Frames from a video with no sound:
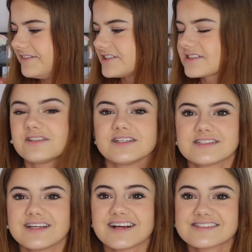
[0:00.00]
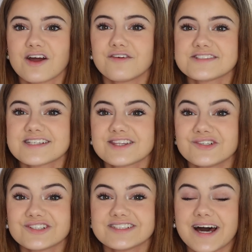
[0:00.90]
then we've just got this at the end because I obviously
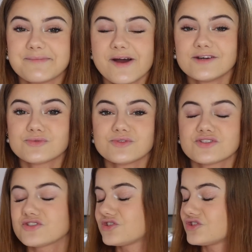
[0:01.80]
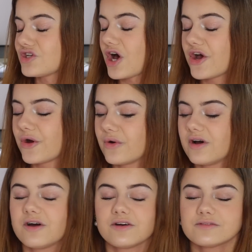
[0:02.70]
thought that that pose was
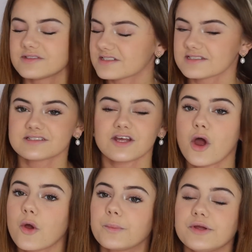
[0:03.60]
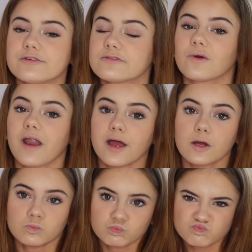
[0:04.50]
so, so beautiful.
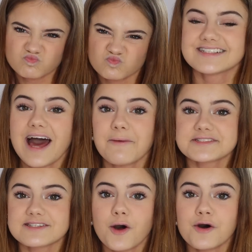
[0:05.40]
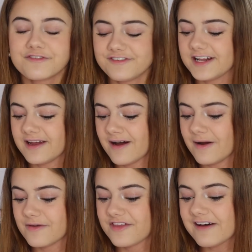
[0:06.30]
Like, so that was the whole
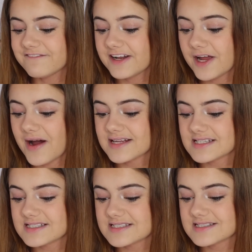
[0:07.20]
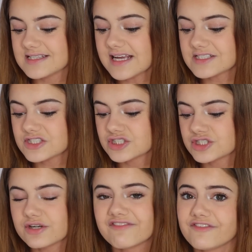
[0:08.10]
video. That video has
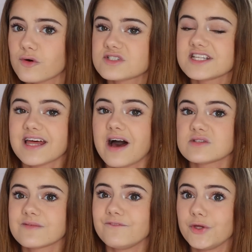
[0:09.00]
640,000